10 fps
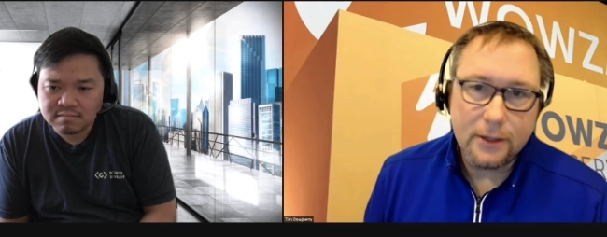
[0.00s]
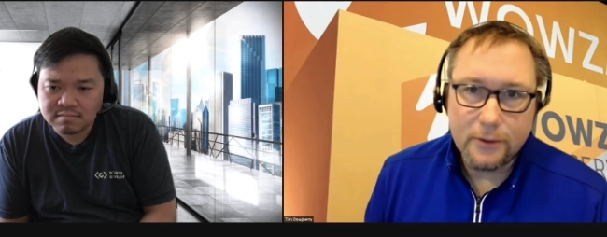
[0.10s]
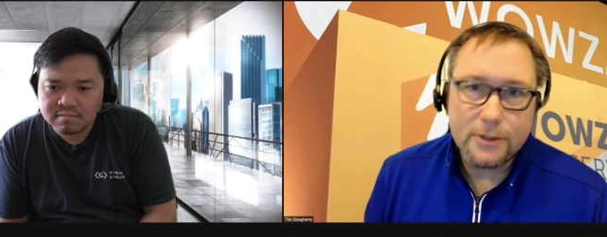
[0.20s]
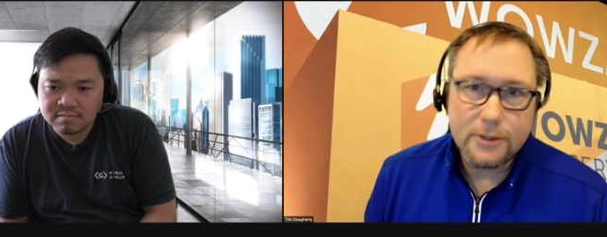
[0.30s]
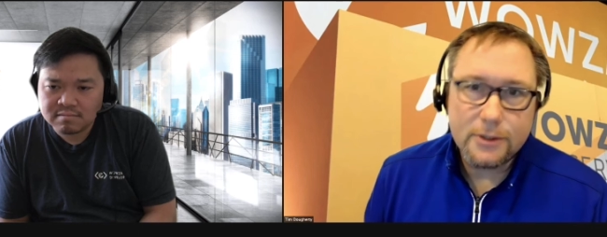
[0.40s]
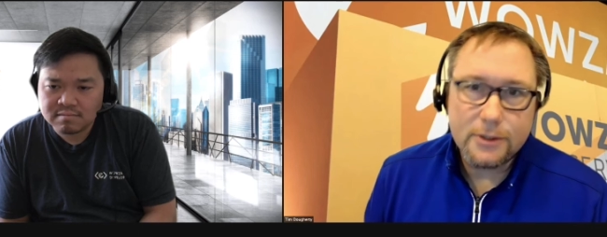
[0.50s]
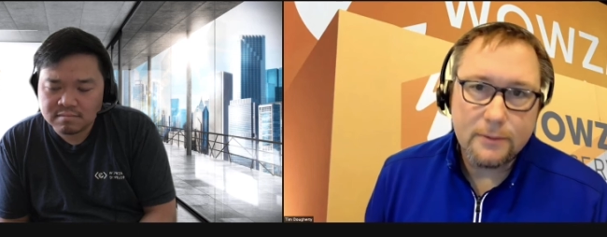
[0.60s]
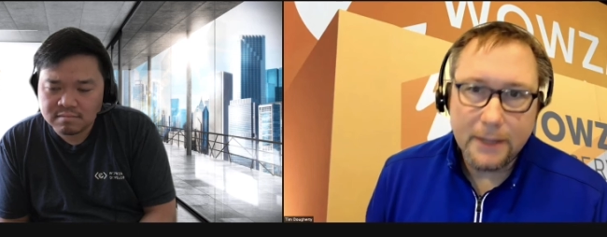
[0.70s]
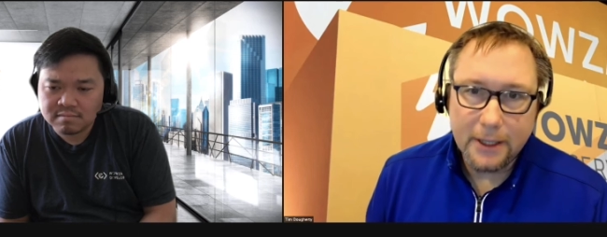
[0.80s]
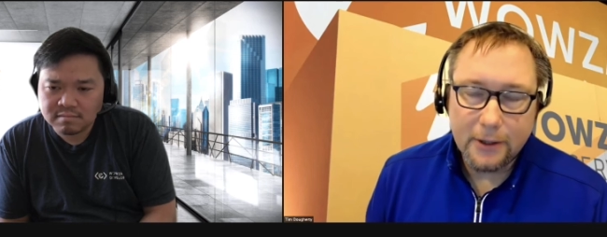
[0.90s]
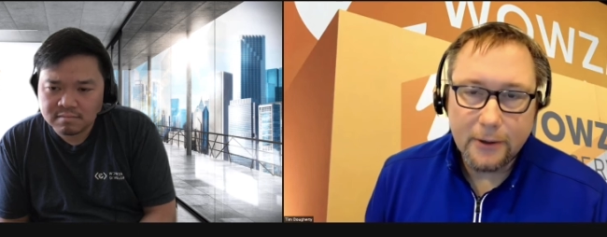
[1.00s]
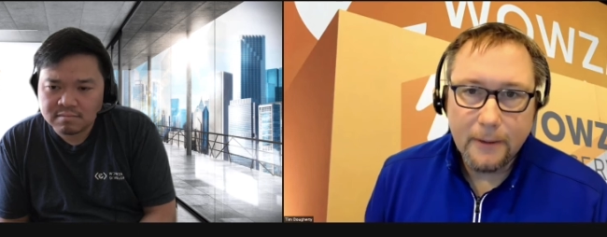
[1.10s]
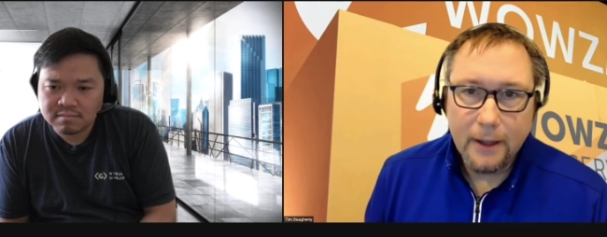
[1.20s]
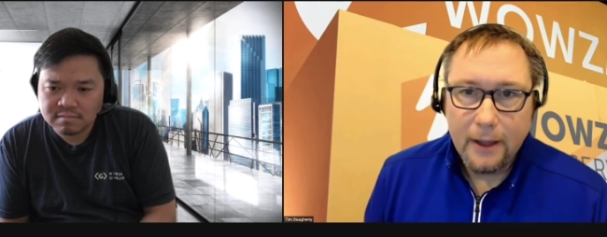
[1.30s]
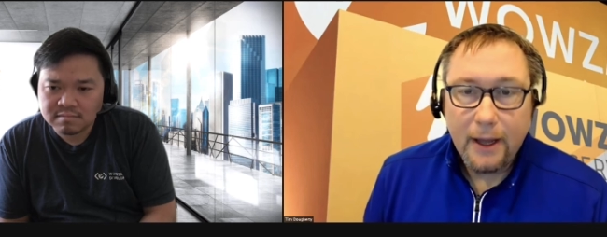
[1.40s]
Speaker 1: an origin edge repeater.
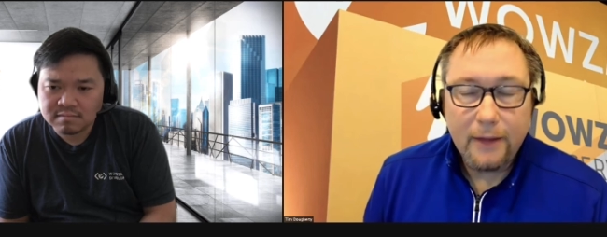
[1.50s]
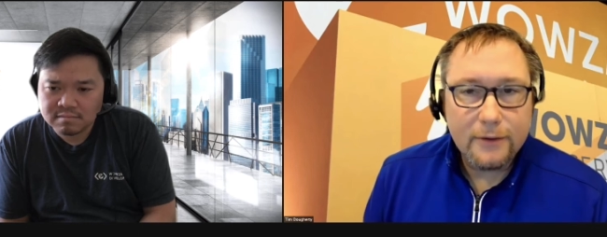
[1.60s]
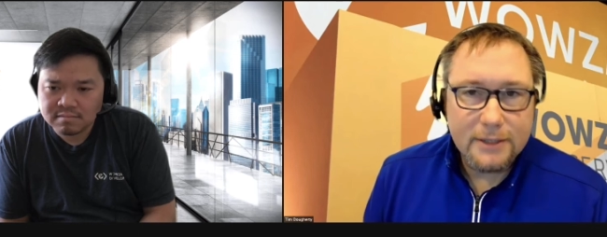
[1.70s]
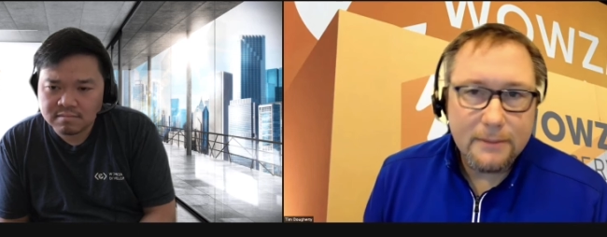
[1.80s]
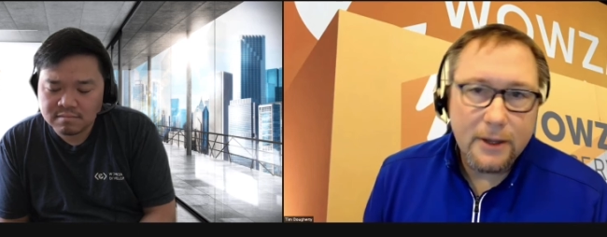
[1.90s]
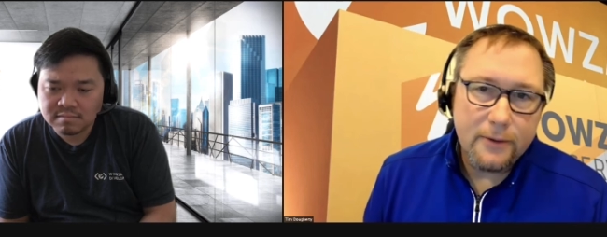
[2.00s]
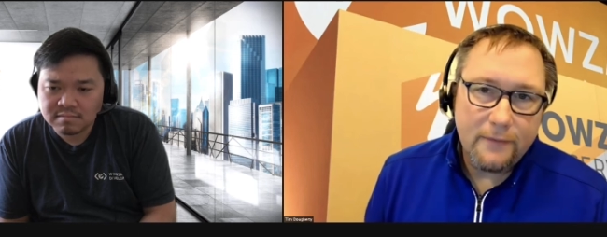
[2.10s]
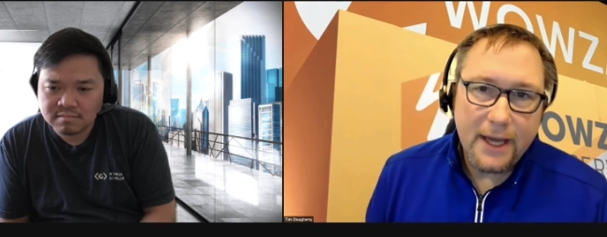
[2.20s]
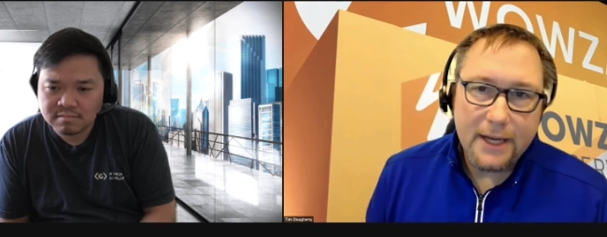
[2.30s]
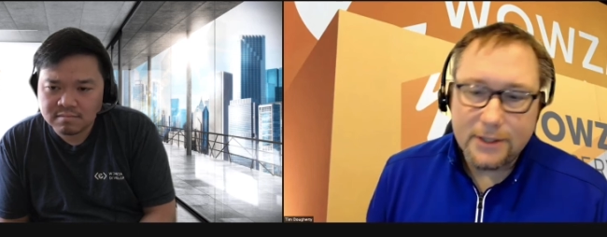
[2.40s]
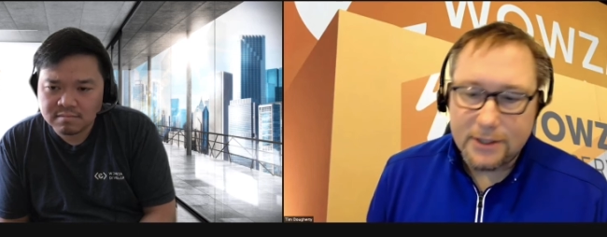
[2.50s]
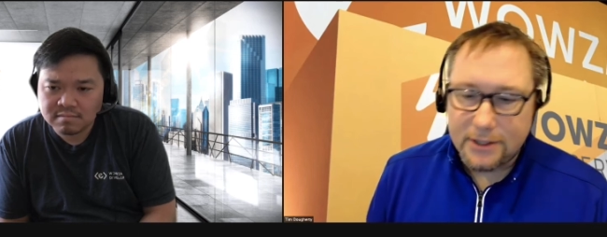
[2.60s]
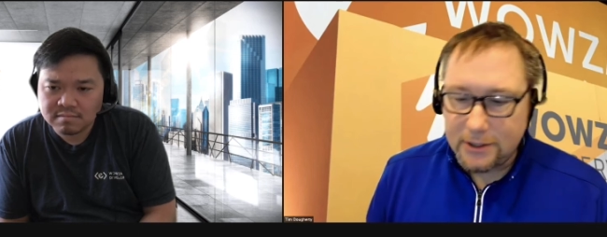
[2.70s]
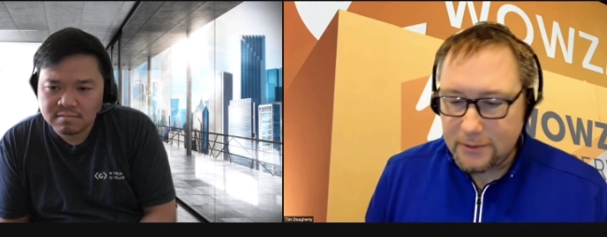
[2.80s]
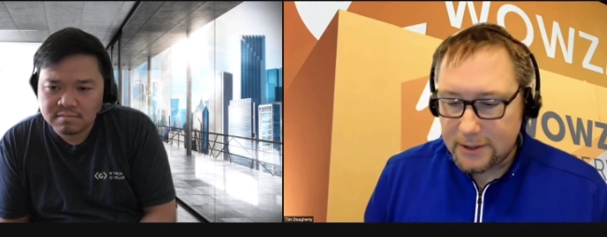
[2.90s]
And there's some other advantages
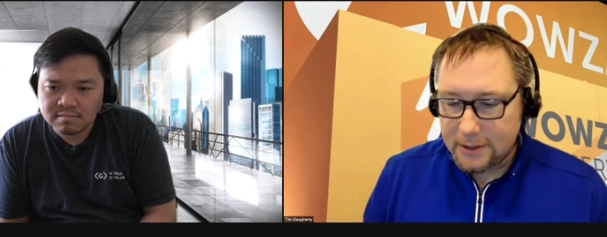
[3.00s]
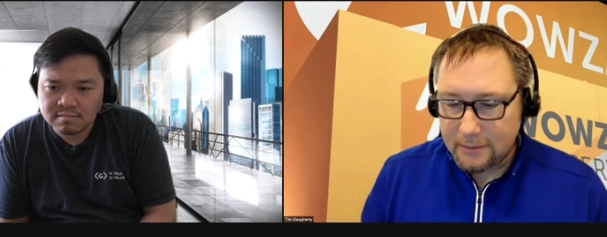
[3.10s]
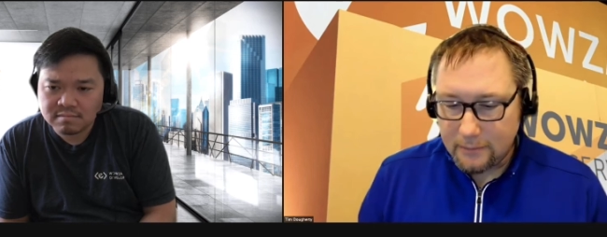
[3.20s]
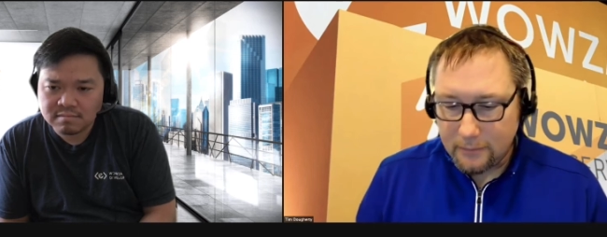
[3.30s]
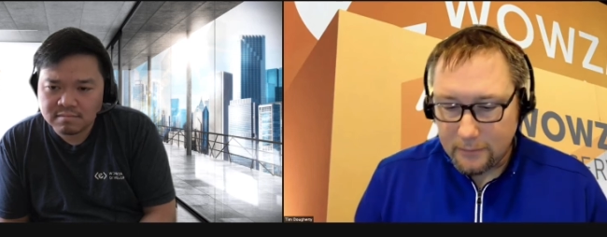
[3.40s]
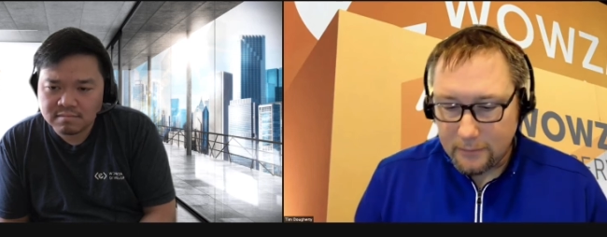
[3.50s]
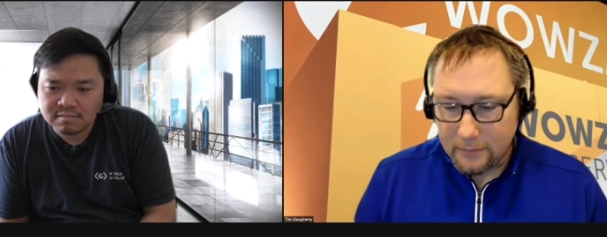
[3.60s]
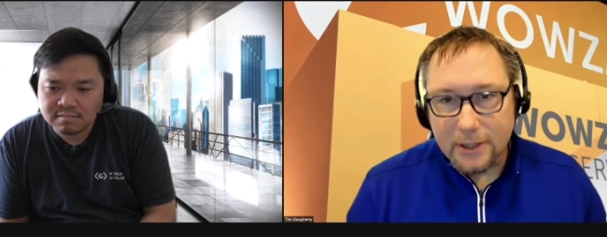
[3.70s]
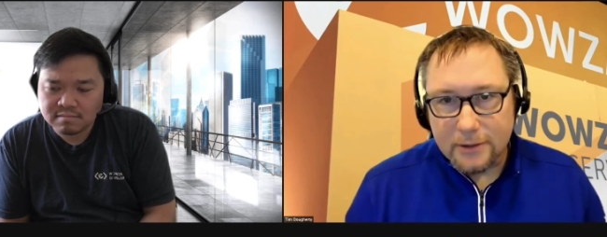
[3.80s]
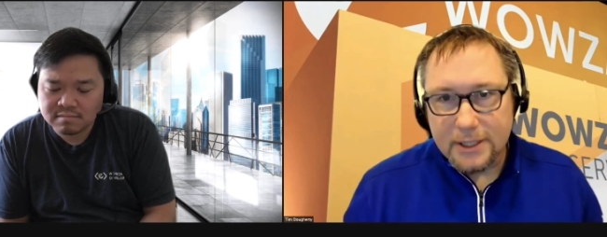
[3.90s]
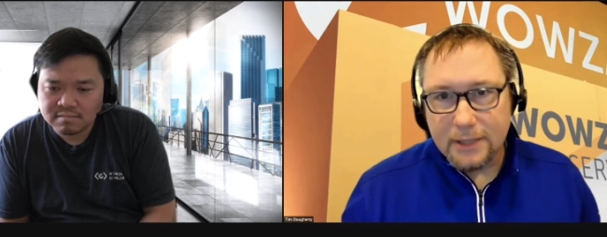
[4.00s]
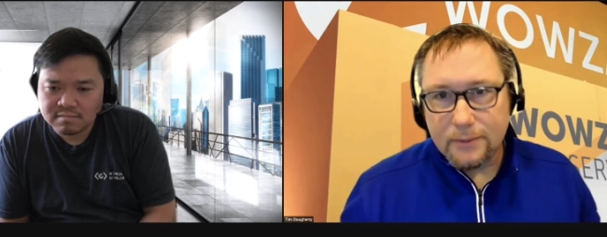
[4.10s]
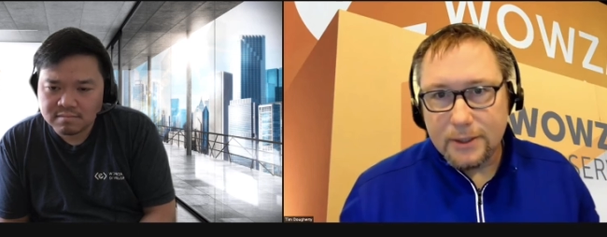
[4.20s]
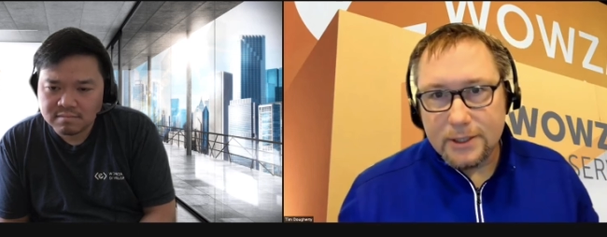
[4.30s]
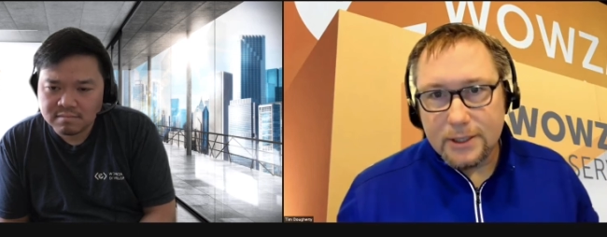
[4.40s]
to using SRT,
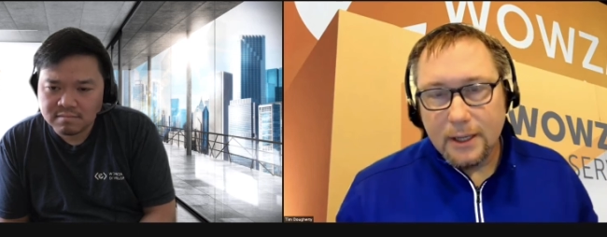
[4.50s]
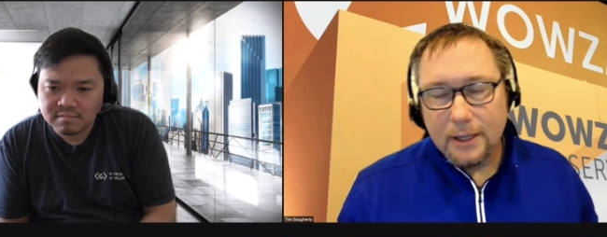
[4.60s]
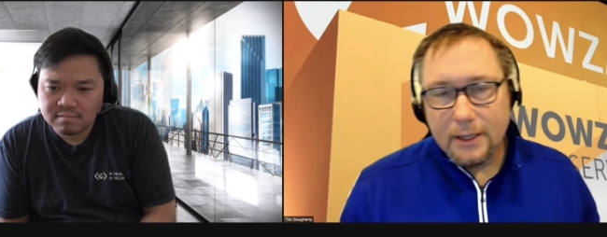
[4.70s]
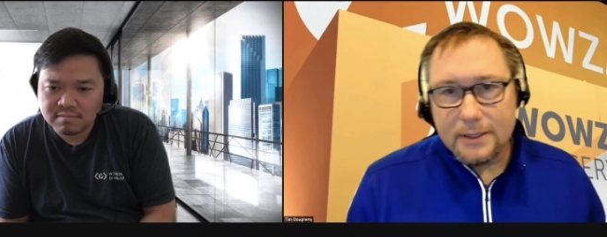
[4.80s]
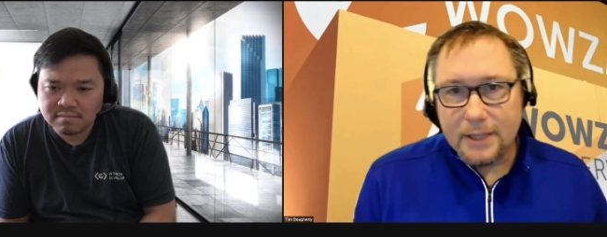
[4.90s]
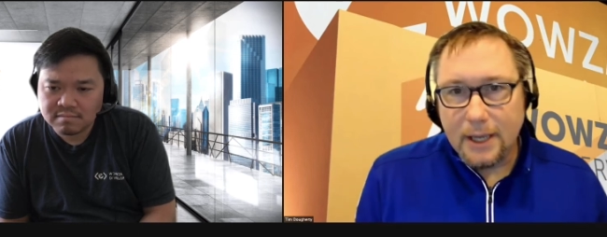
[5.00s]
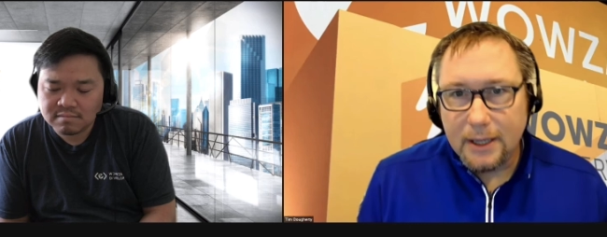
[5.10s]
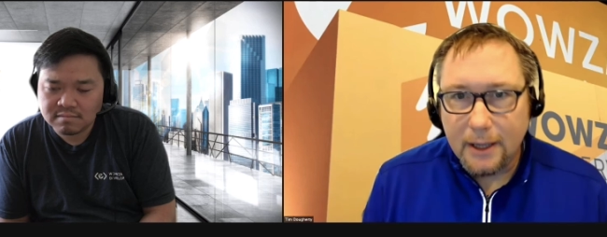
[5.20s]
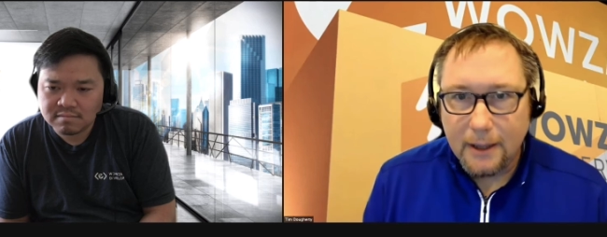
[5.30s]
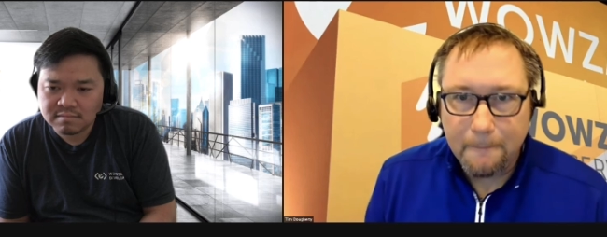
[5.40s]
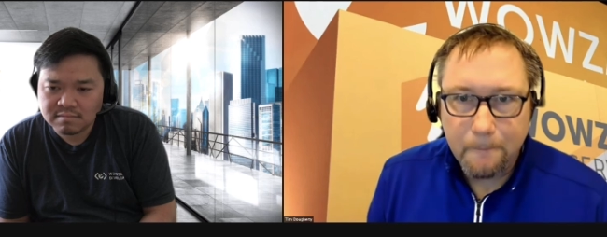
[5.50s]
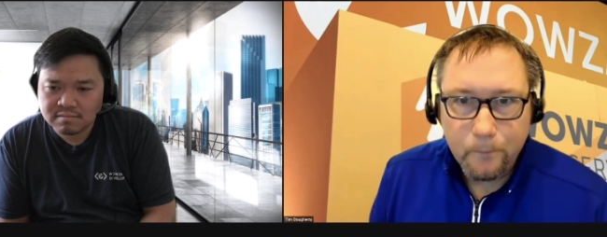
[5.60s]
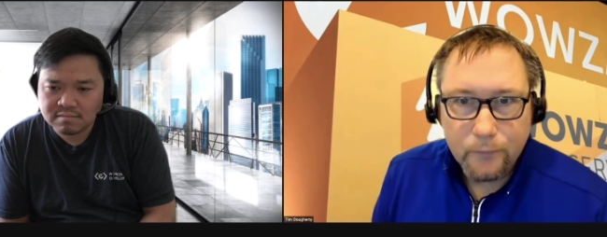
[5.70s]
which is a um,